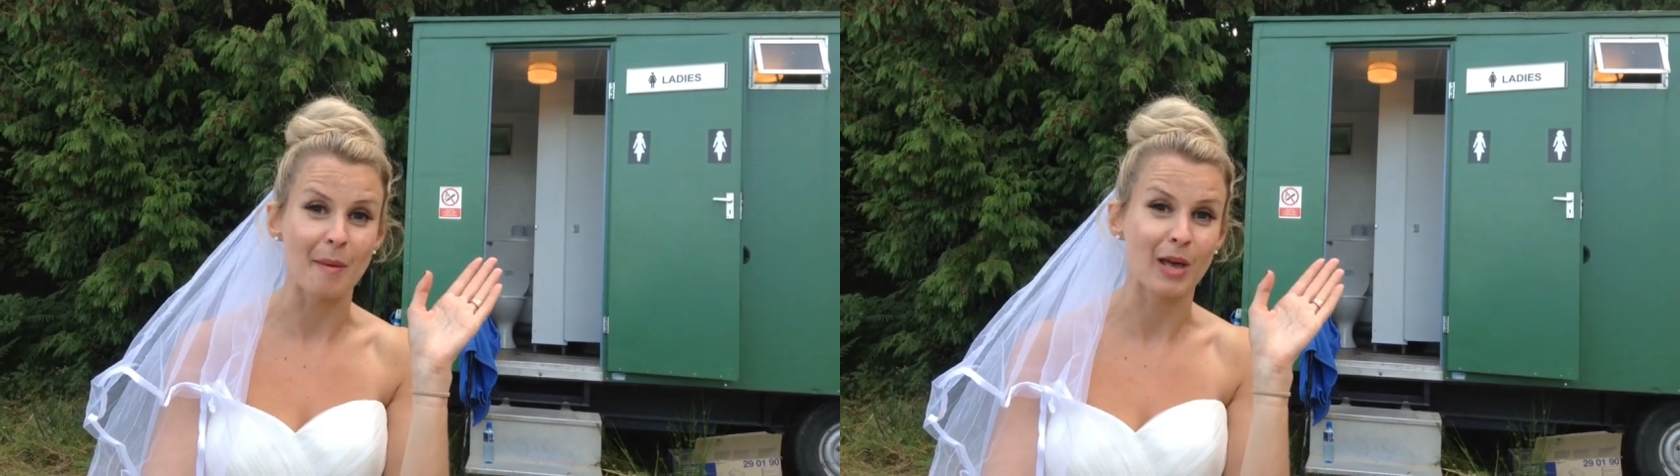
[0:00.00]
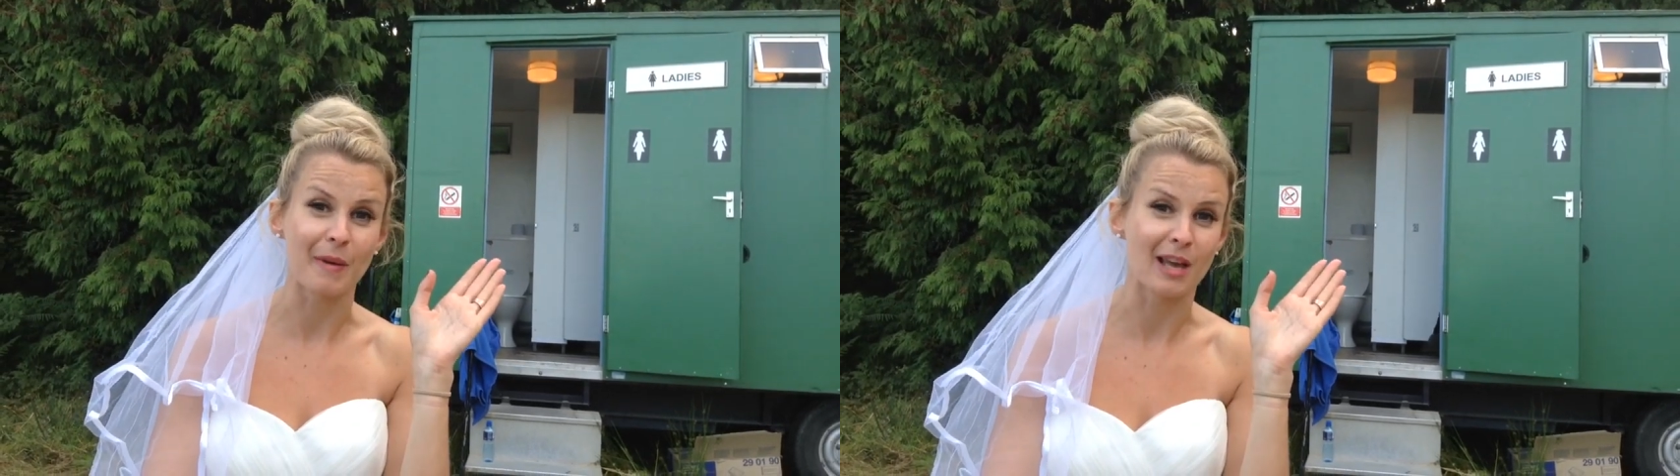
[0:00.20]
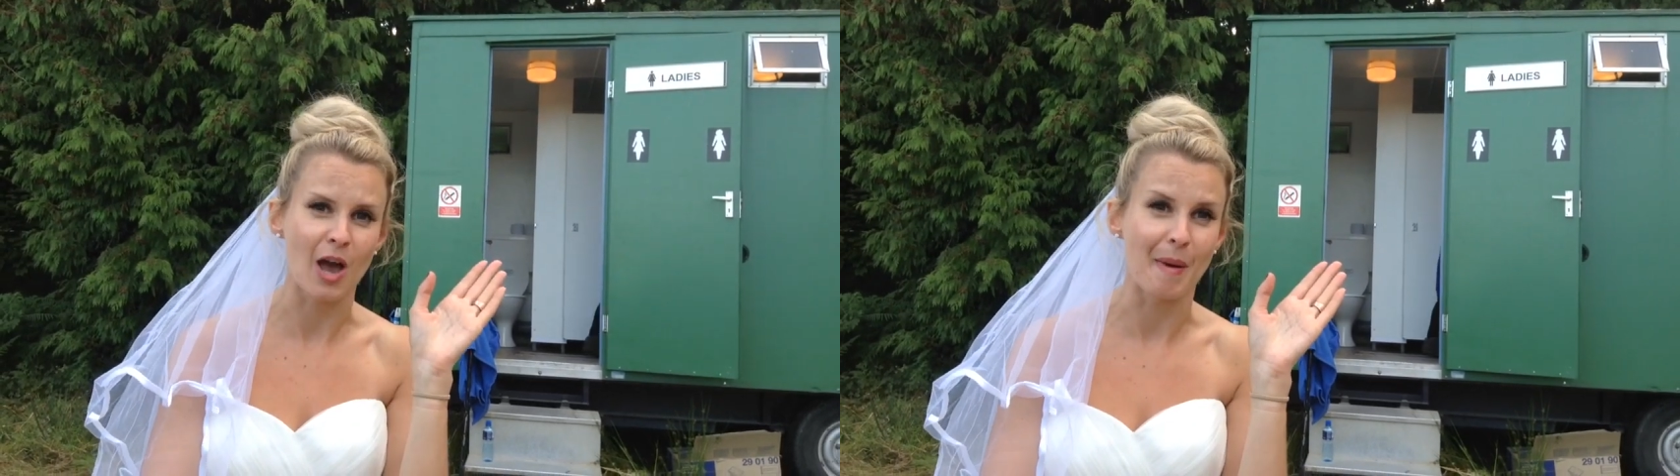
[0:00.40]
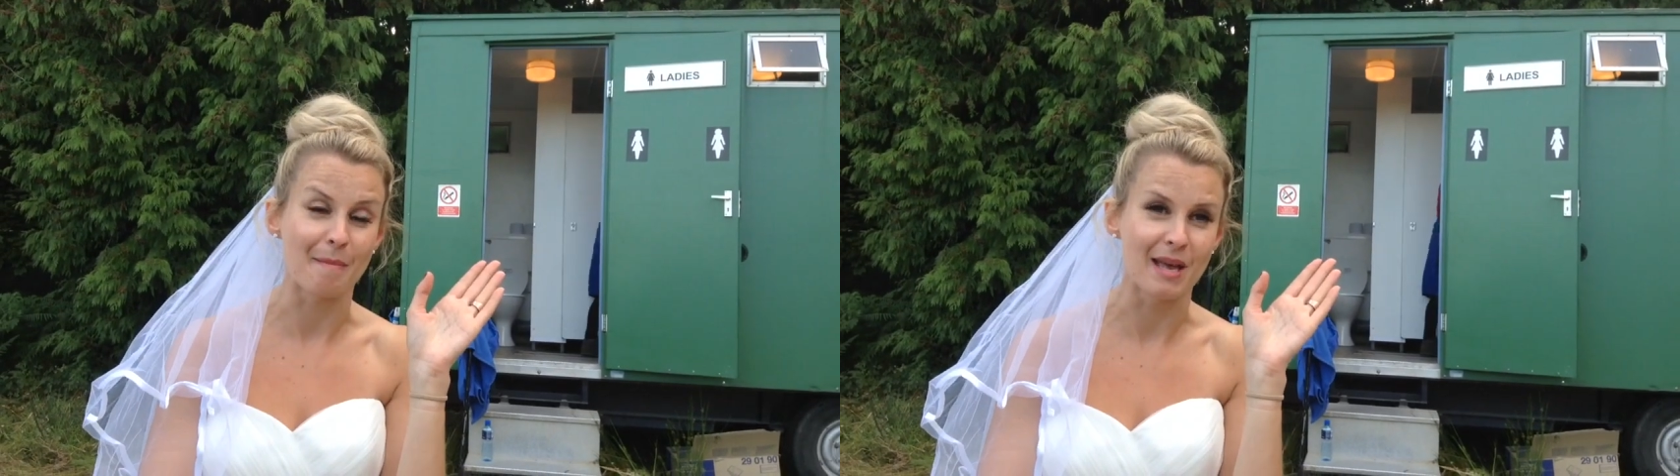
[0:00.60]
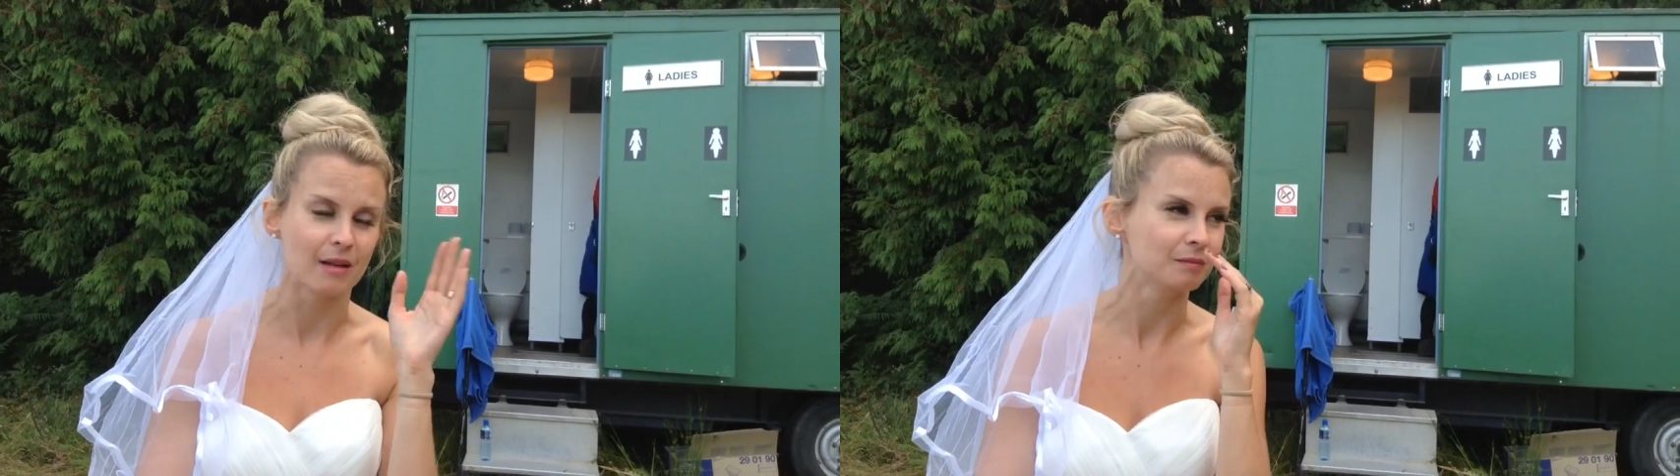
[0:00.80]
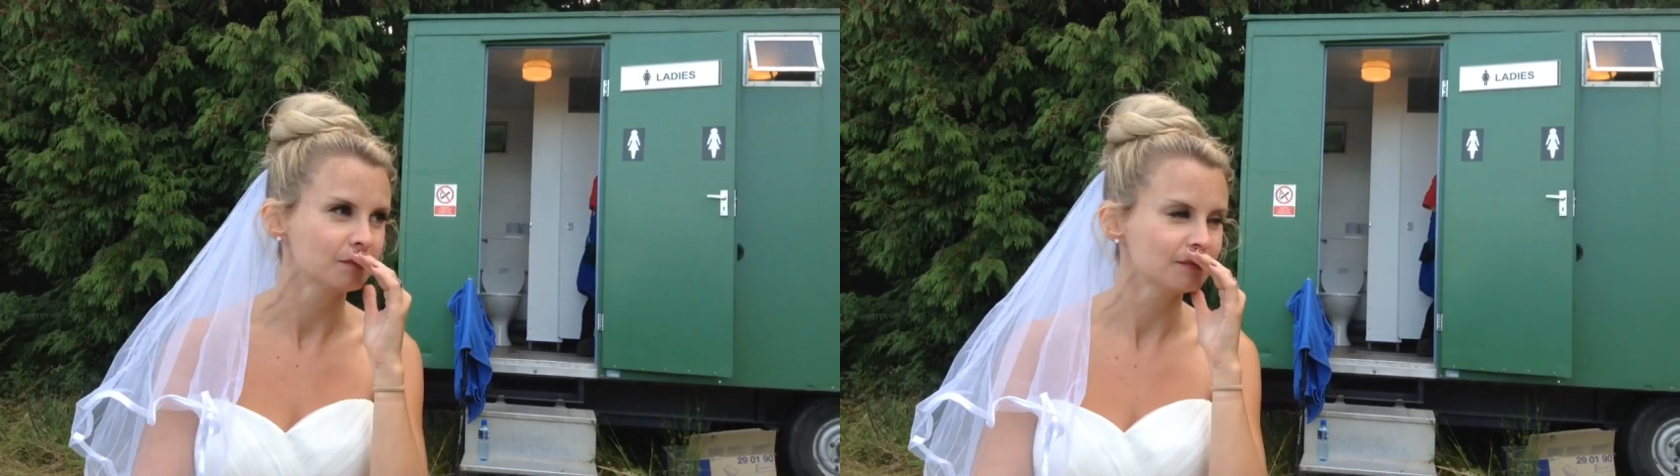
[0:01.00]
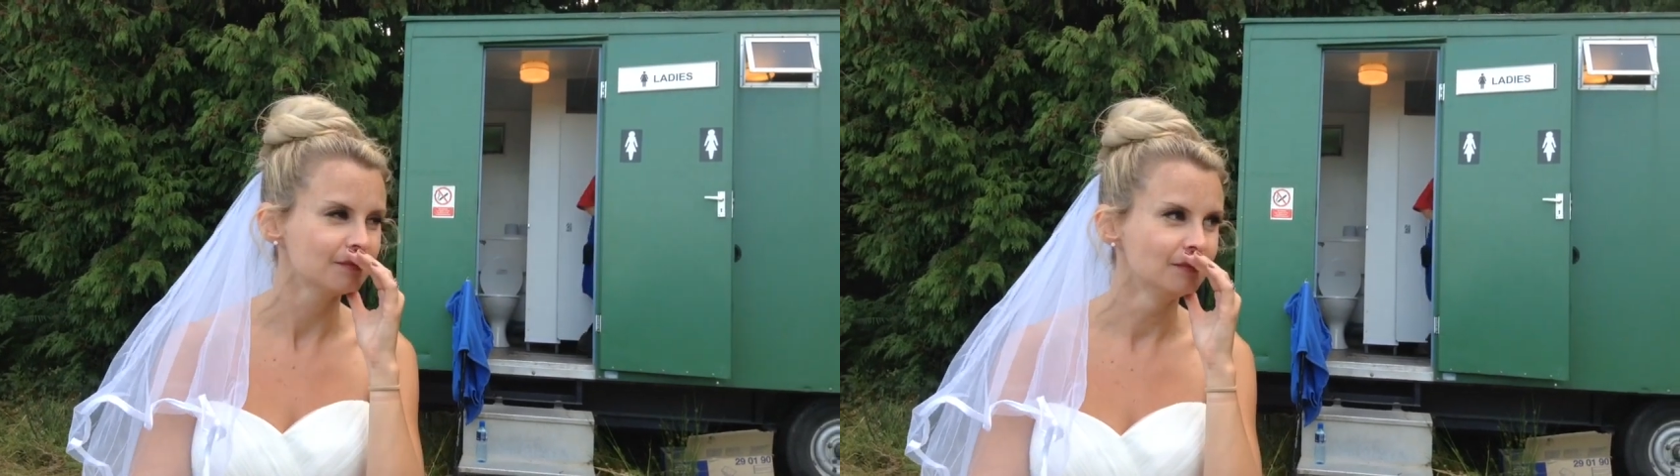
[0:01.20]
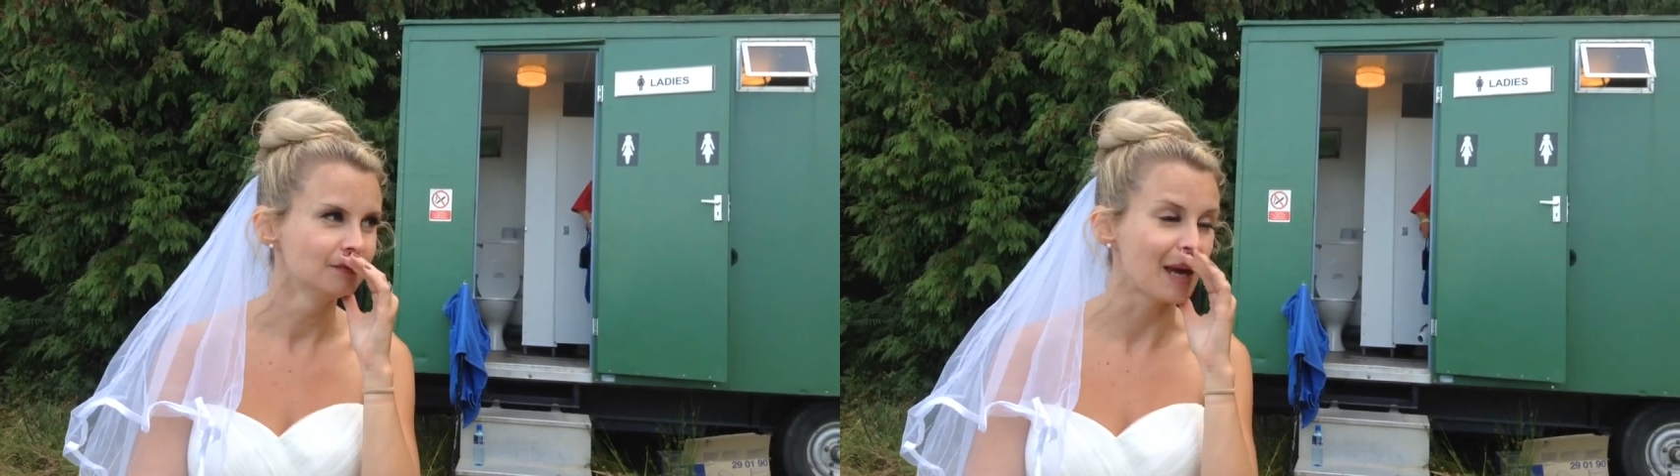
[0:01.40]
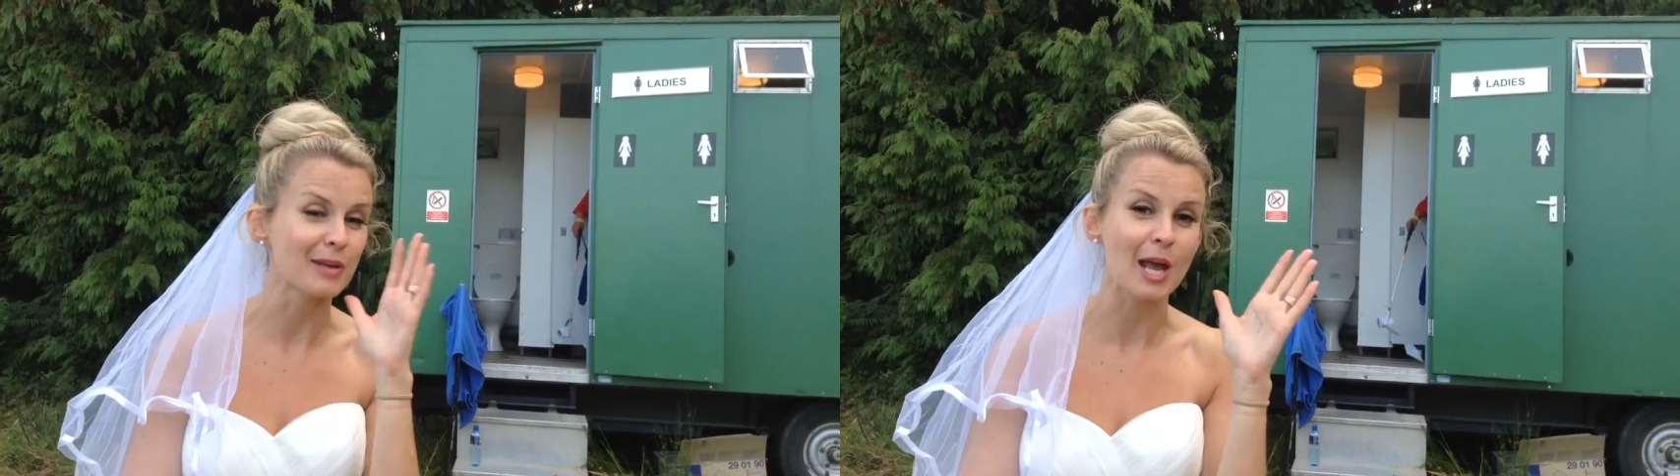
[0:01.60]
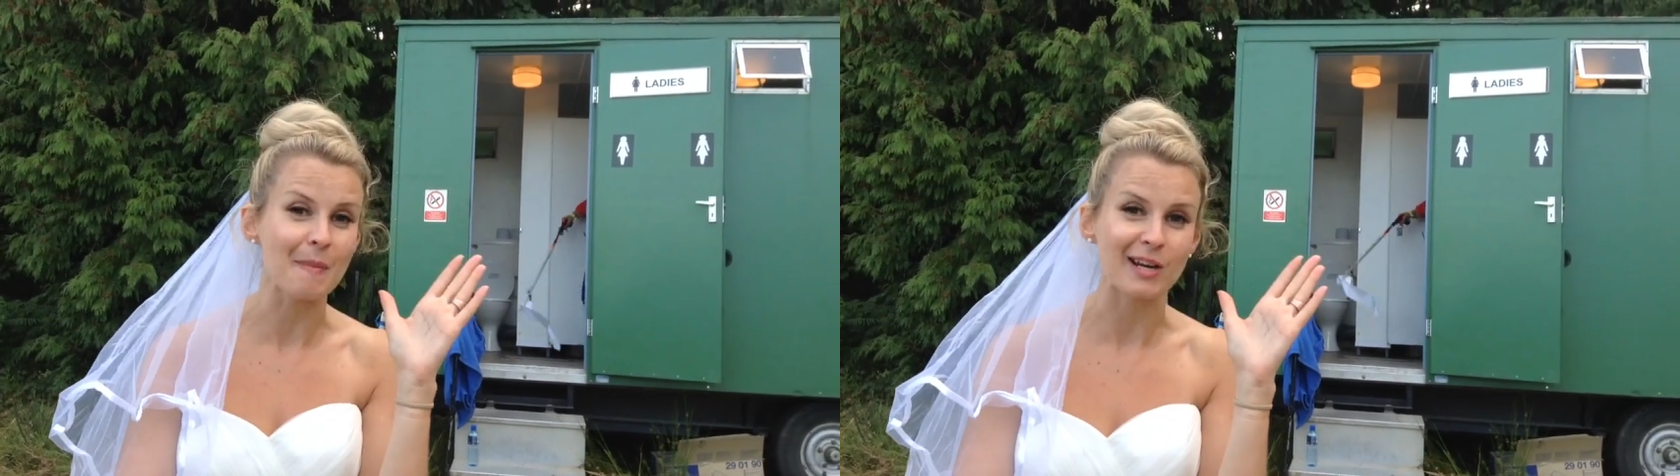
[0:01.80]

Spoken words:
I'm going